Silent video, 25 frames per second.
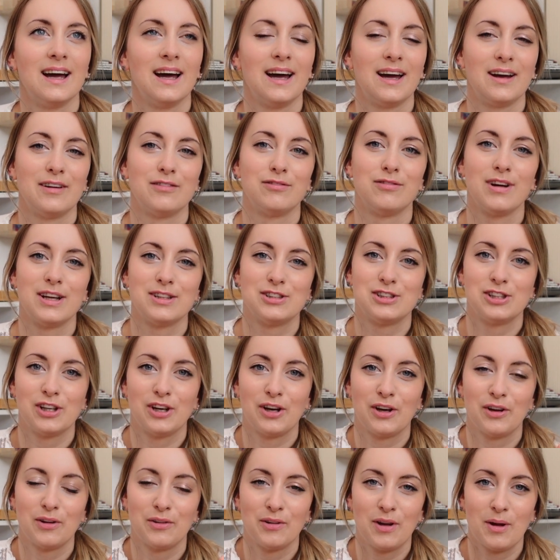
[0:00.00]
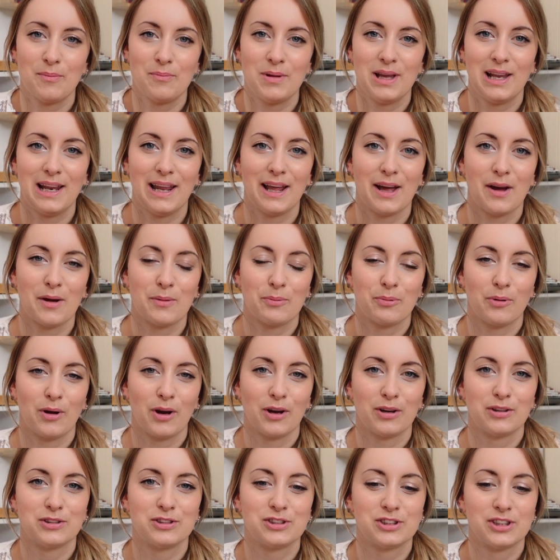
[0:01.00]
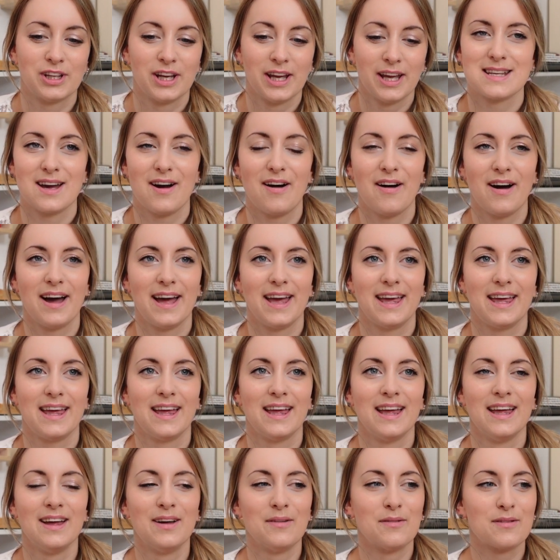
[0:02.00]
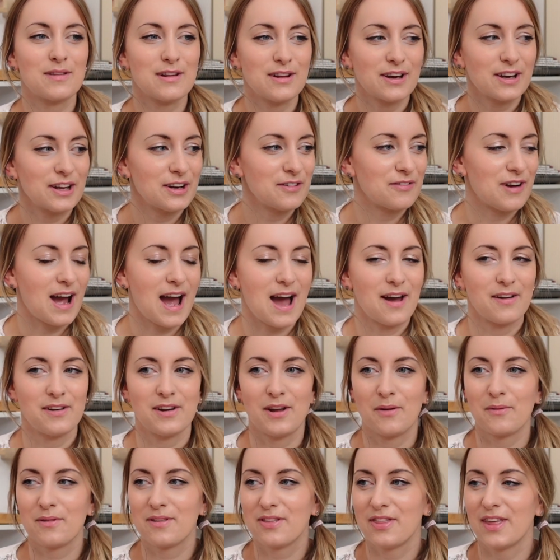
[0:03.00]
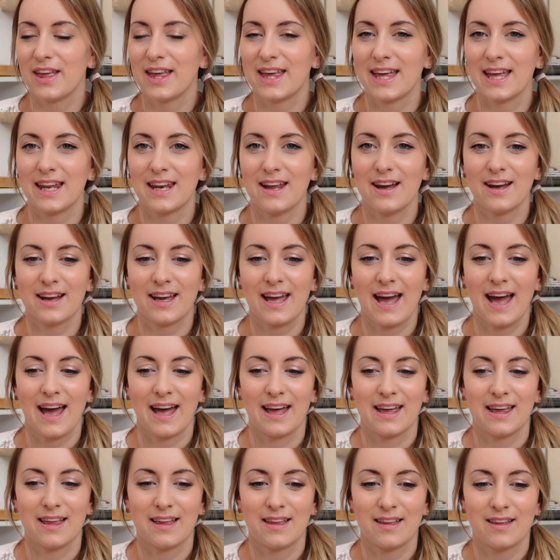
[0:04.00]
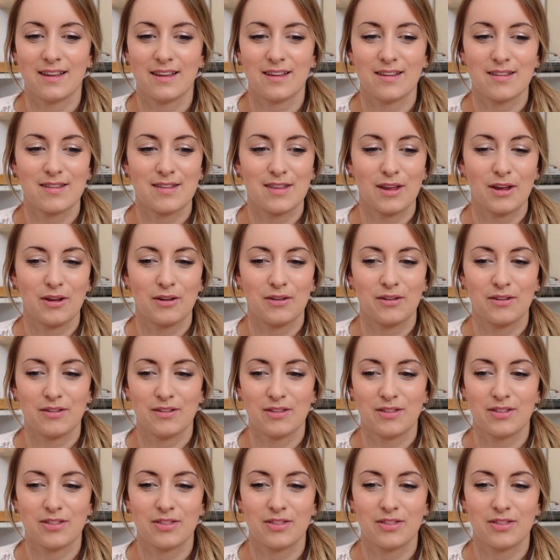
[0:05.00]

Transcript: a Reggio Emilio approach. I was looking around and I was thinking, okay, so